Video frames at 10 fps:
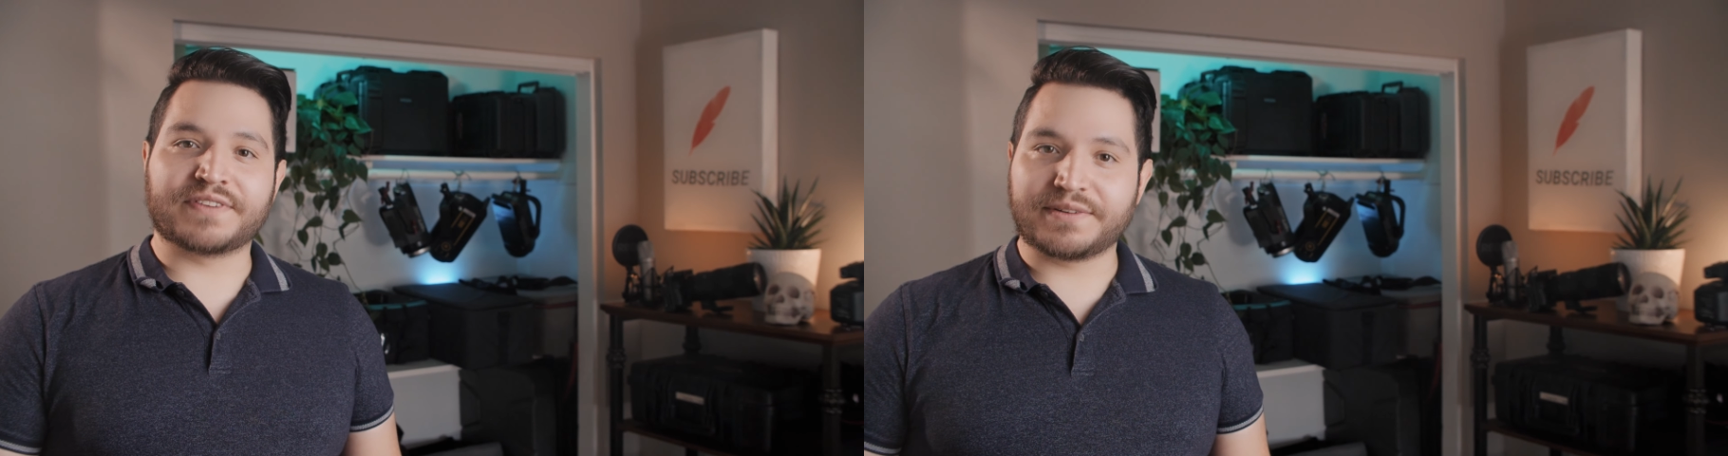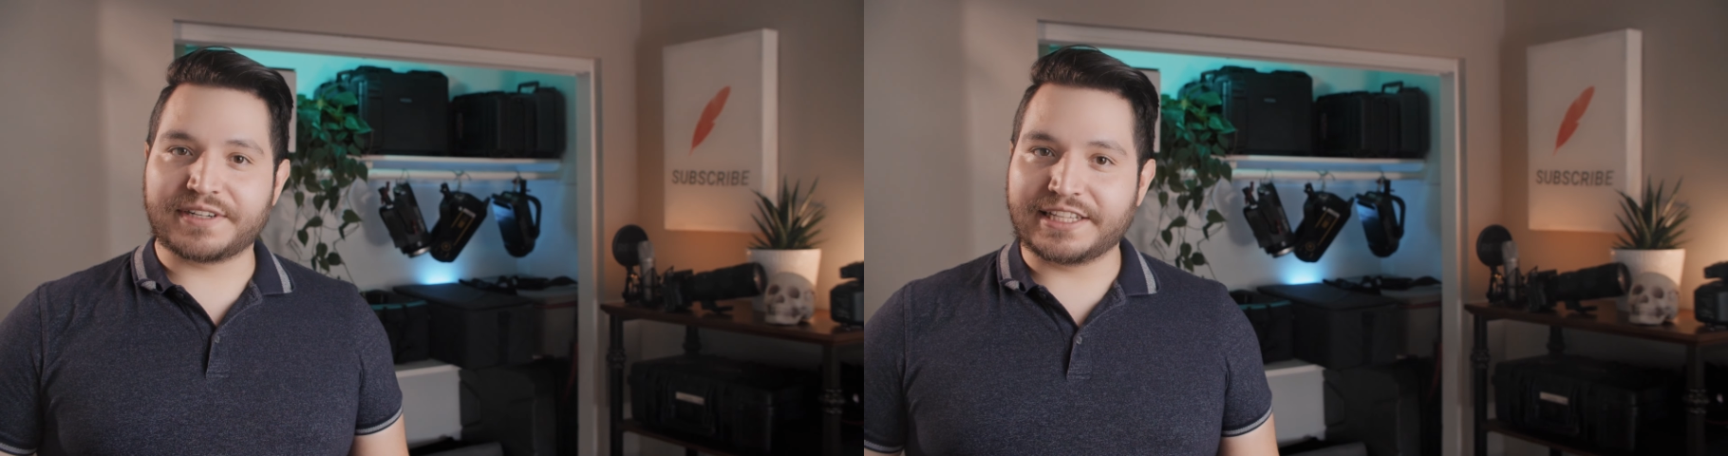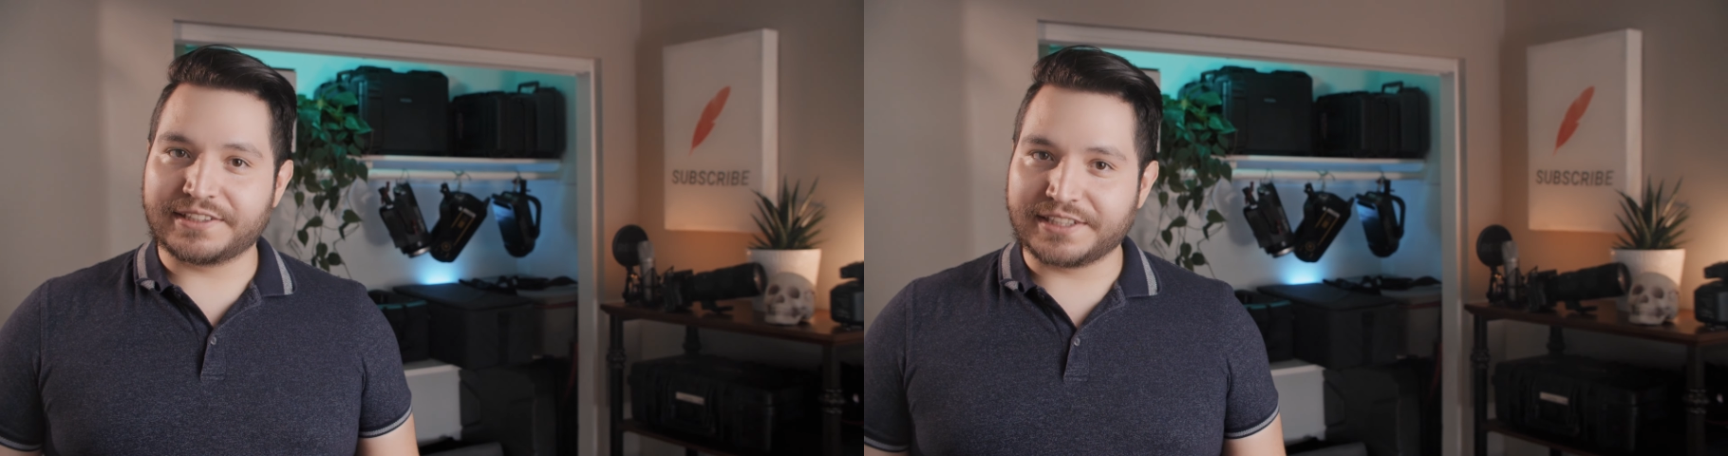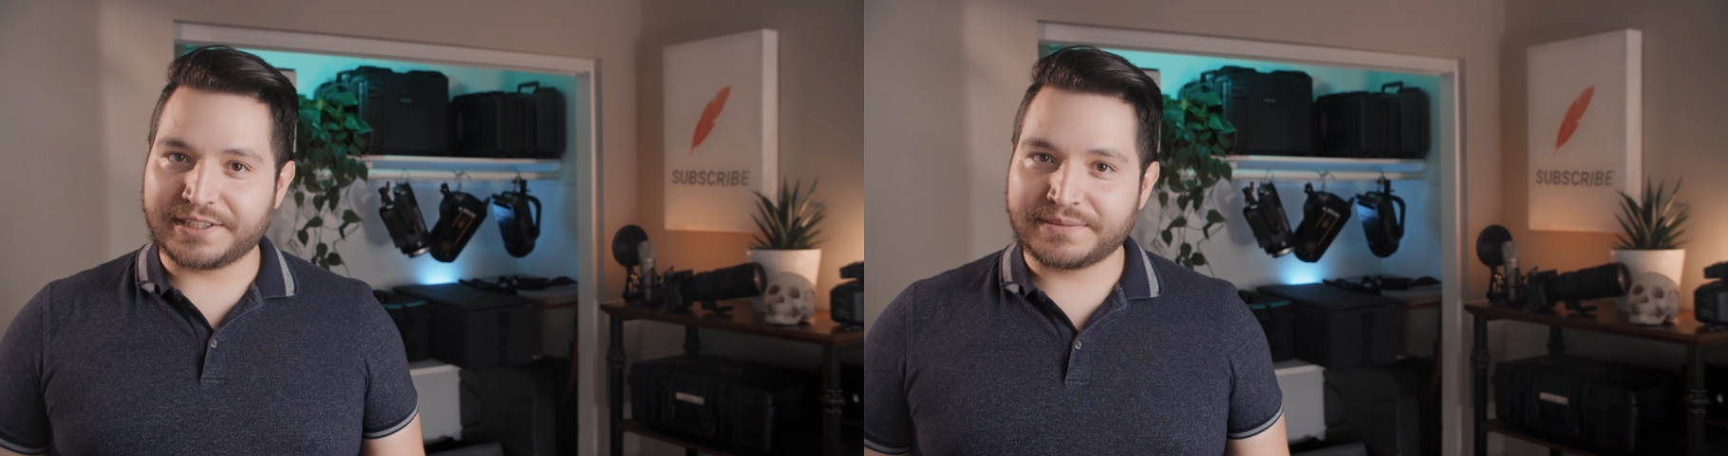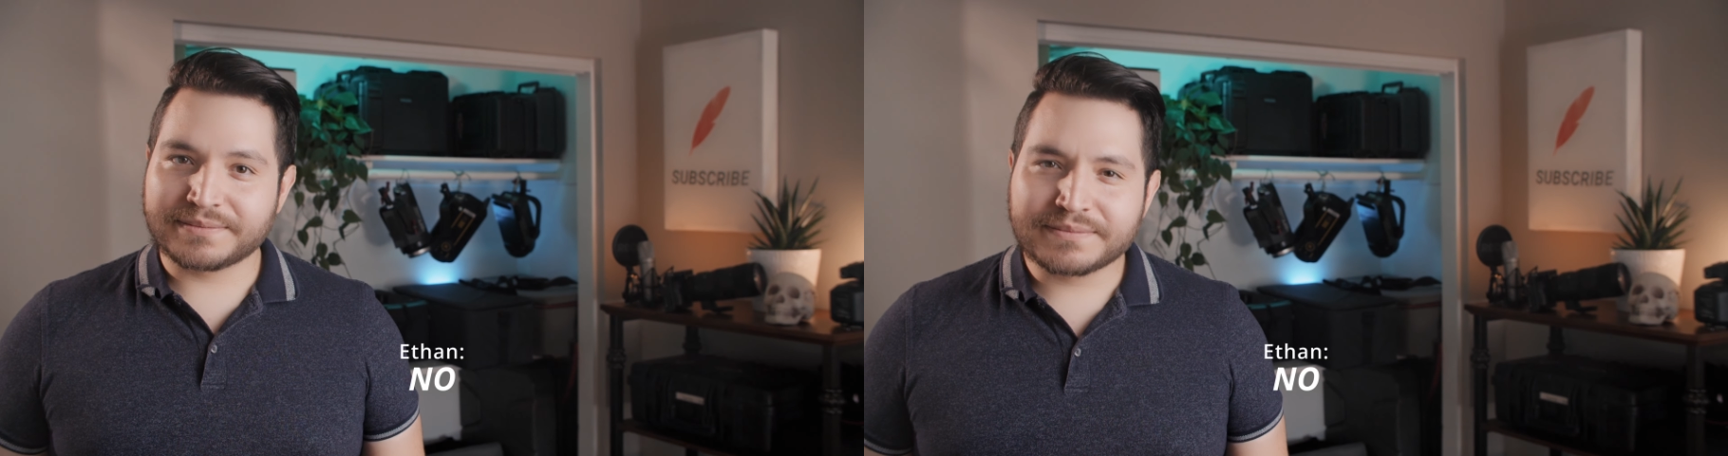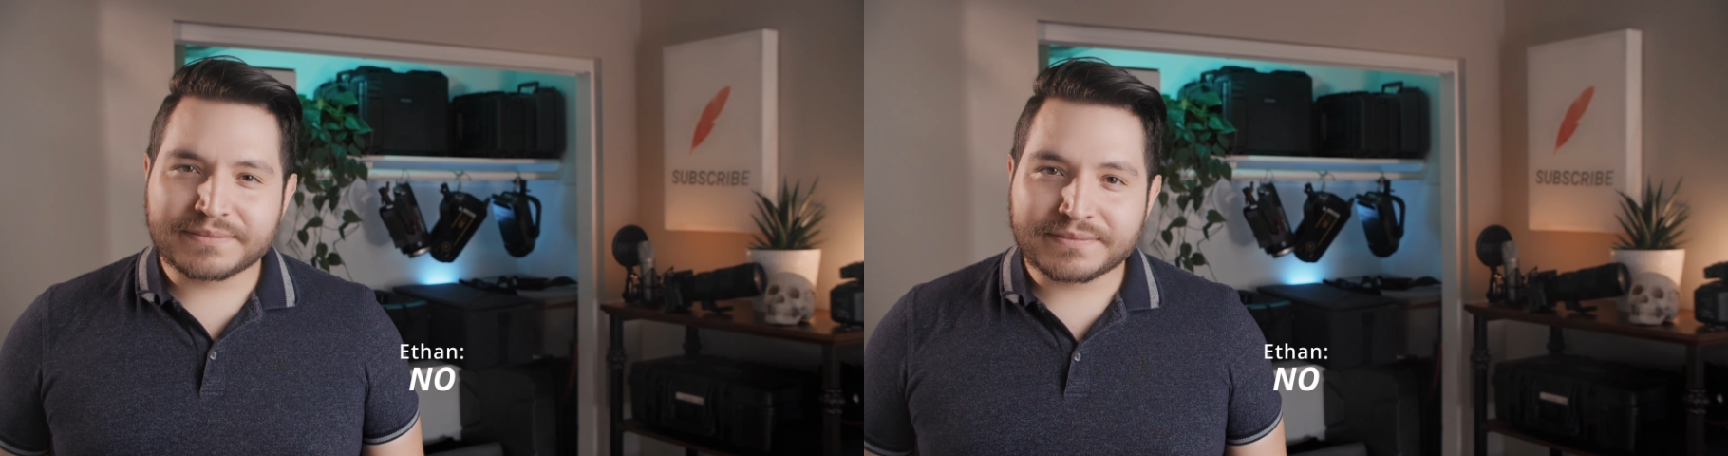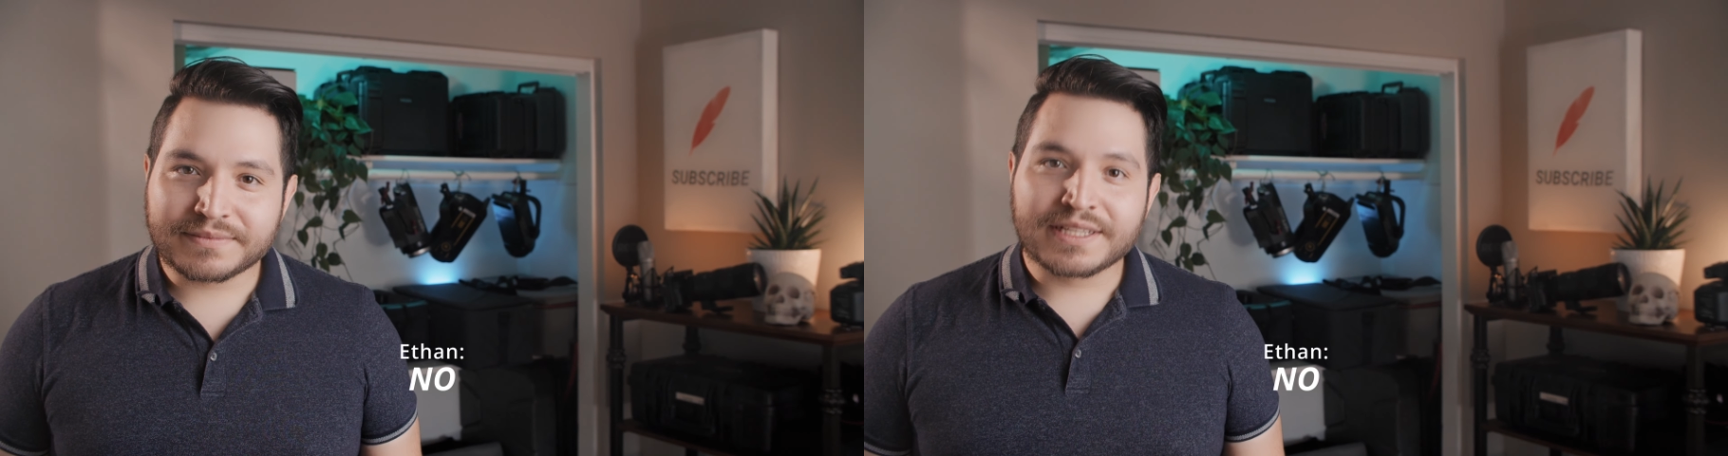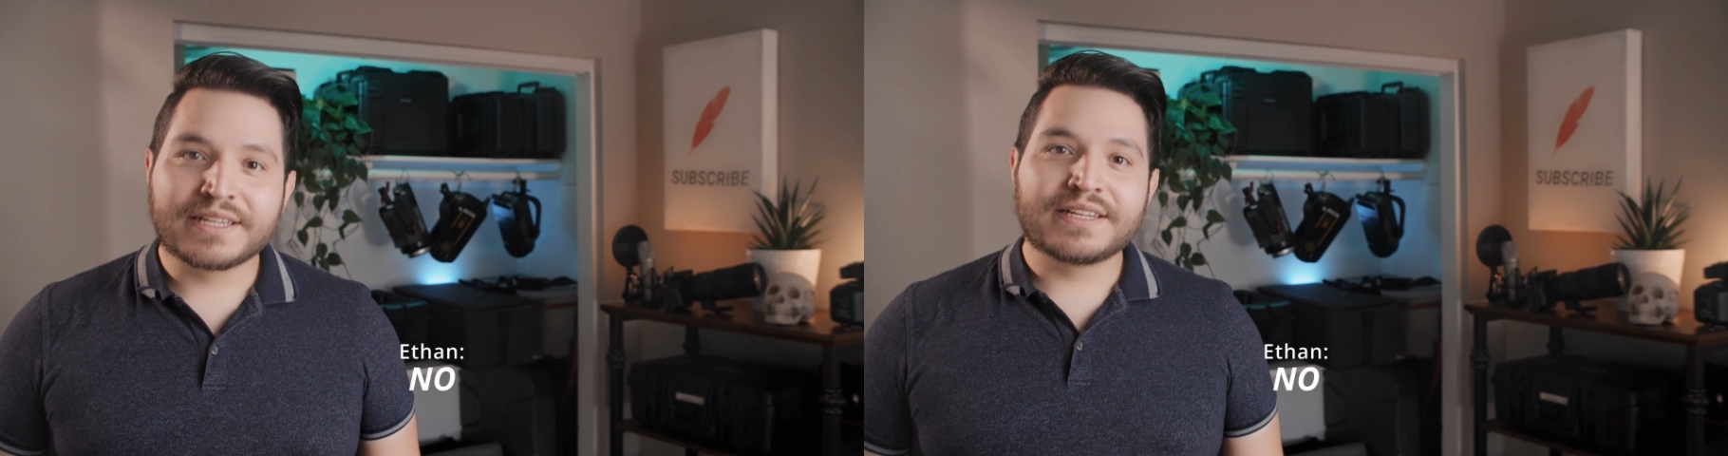favorite NLE?
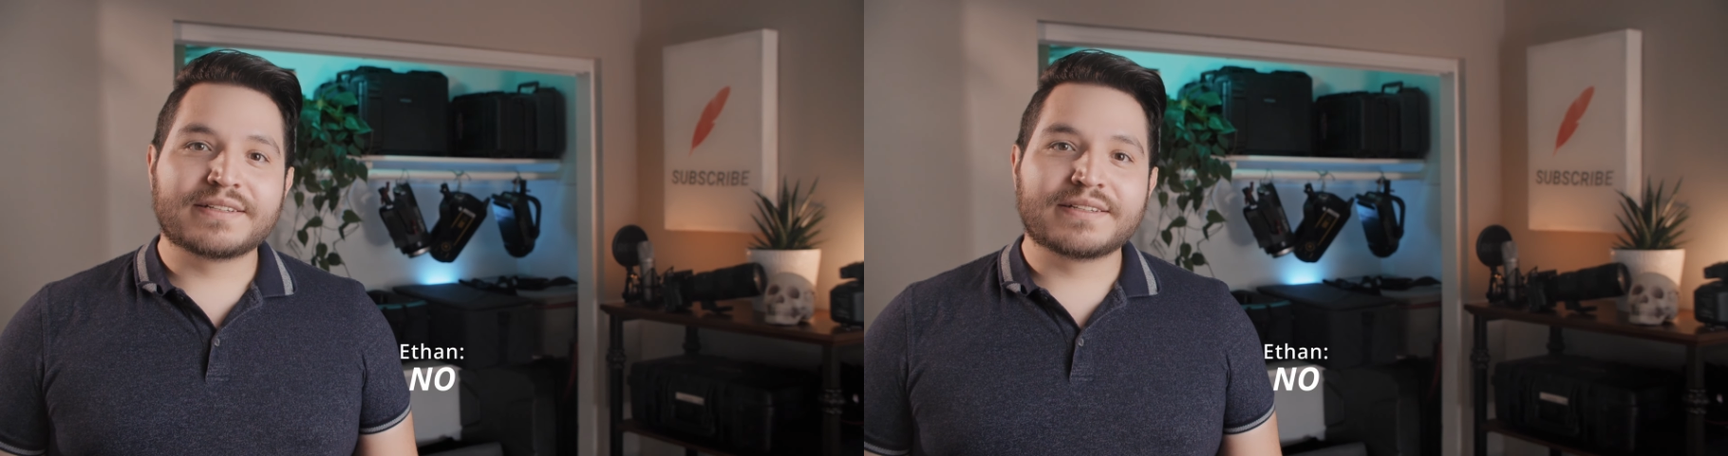No.